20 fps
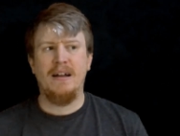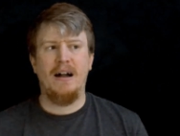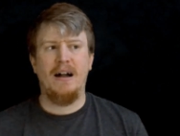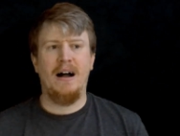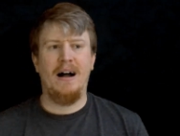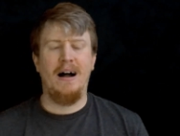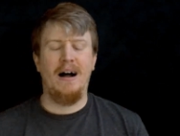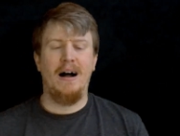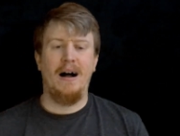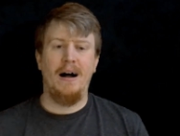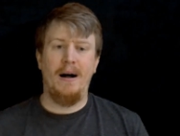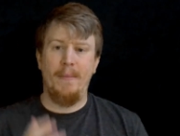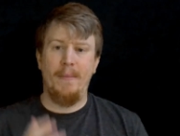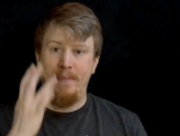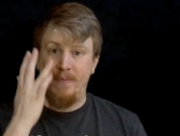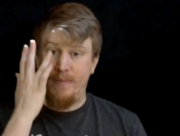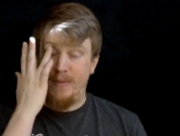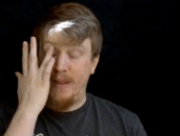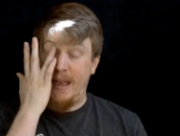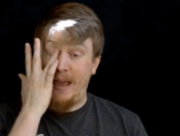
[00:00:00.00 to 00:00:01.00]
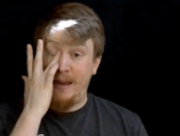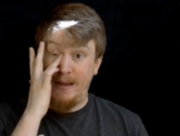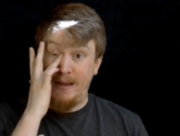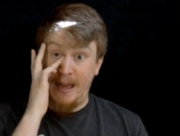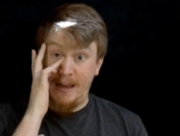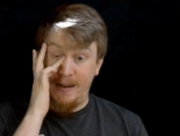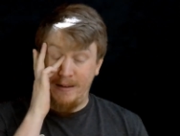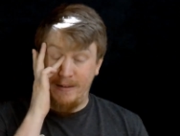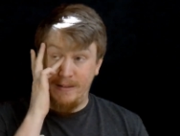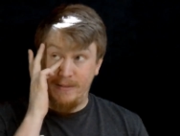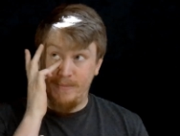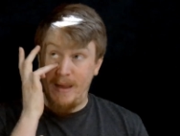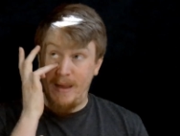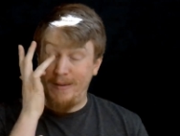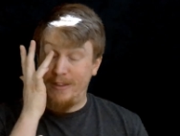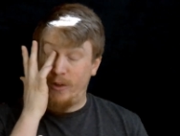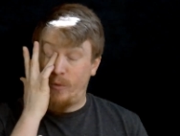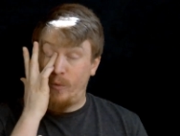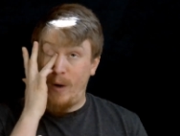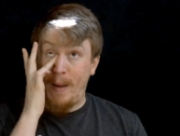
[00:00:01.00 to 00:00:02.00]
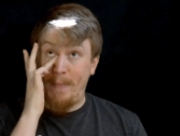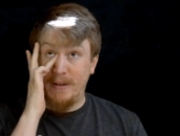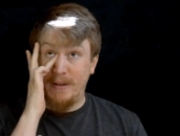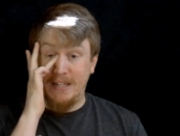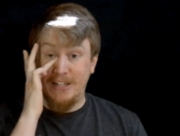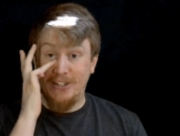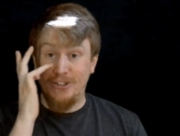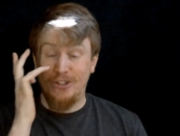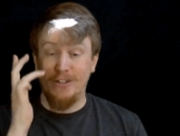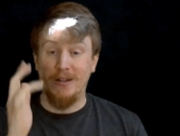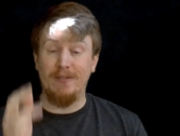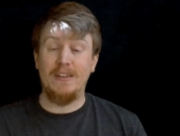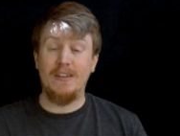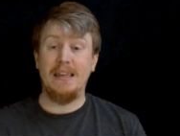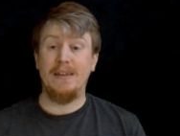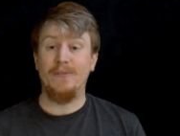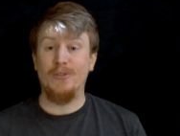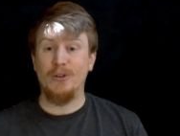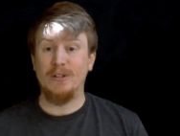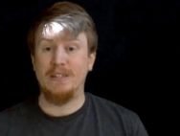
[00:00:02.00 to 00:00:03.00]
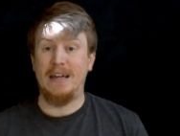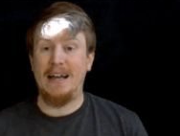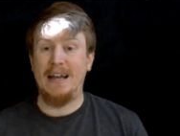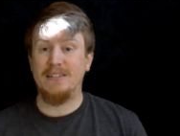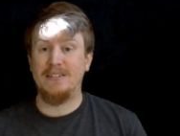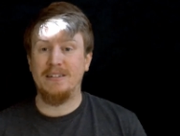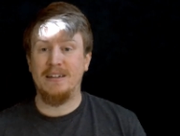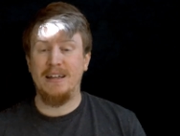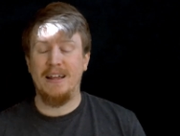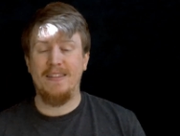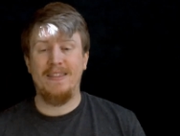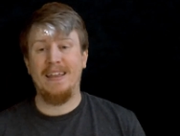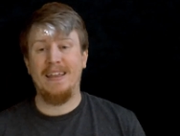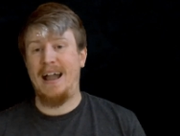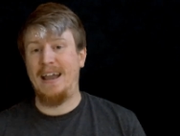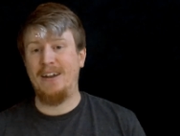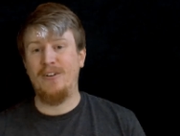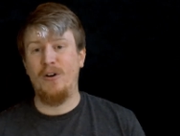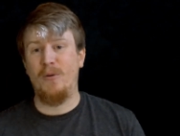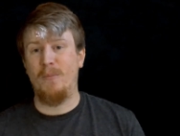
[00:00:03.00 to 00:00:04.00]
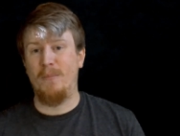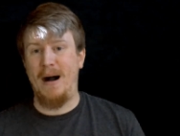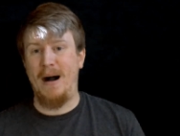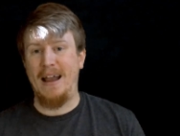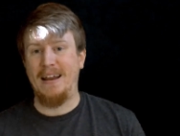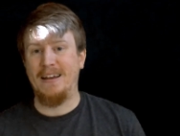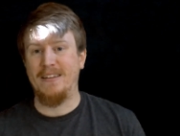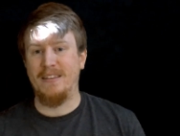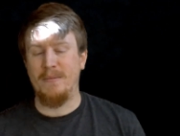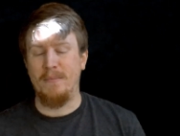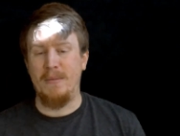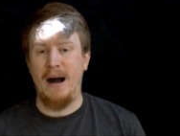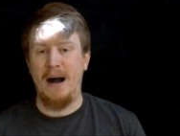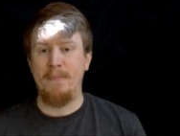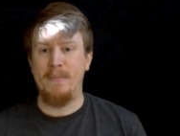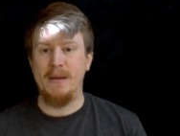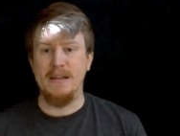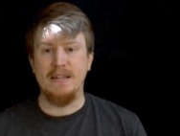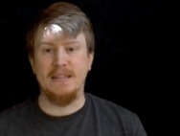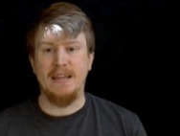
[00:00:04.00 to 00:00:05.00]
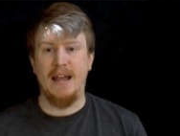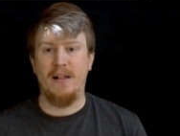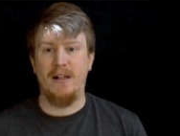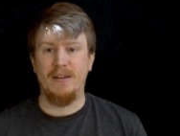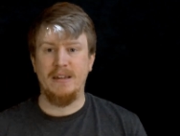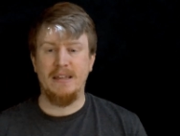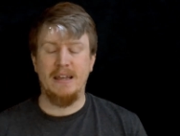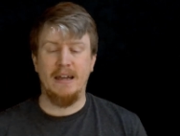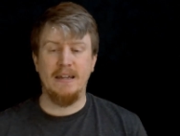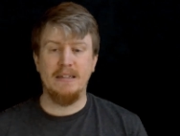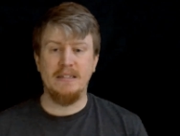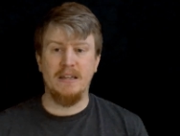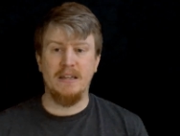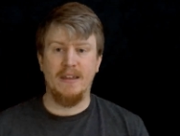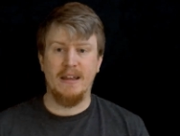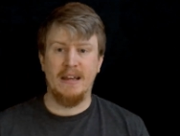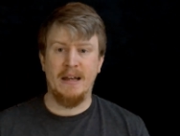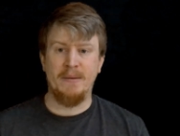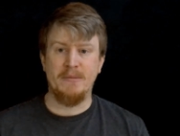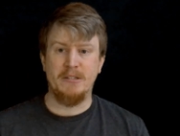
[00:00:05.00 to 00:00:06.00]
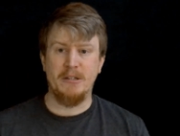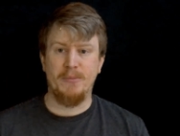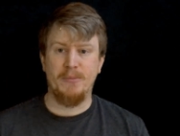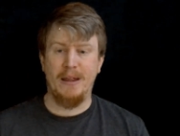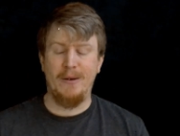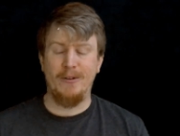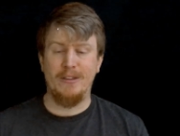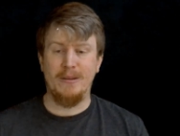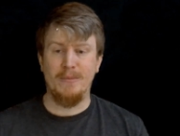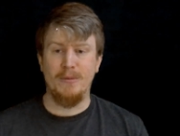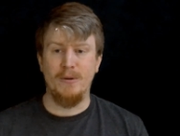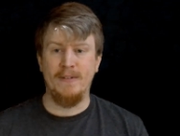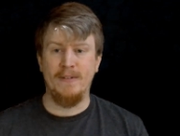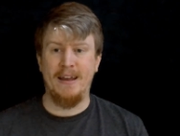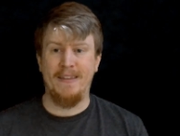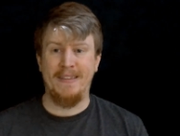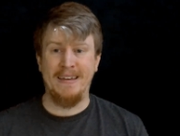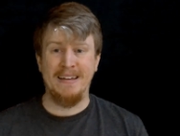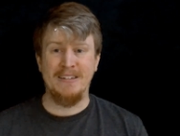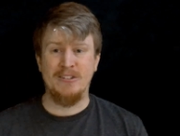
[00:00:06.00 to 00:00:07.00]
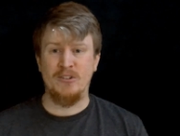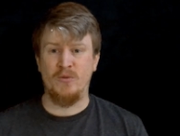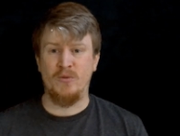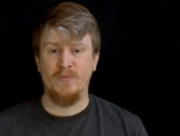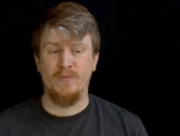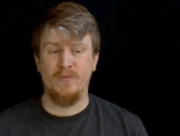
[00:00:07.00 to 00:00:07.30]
and maybe the repetition of the evil dies tonight thing. I don't mind the mob mentality idea that comes to play with the movie. I think it's